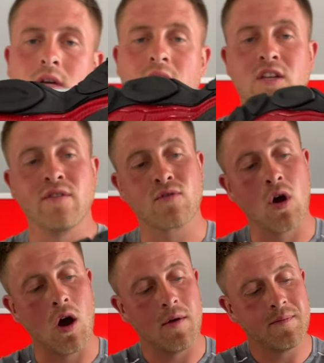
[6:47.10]
and you've
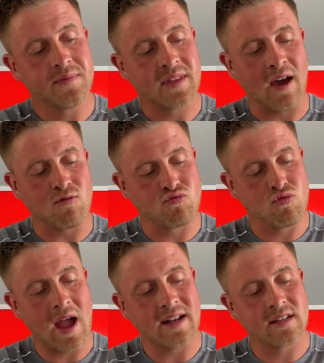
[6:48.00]
got that
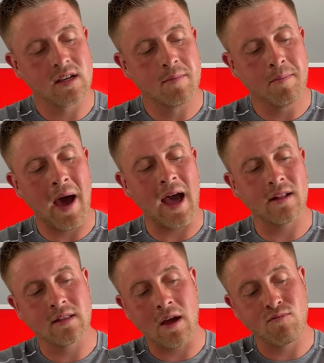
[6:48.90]
red
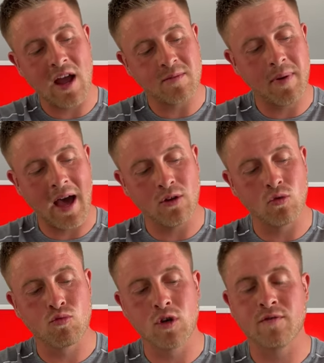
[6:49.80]
pat, that red panel
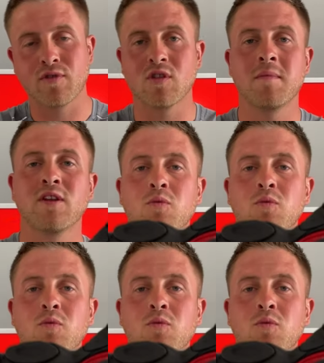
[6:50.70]
running through the middle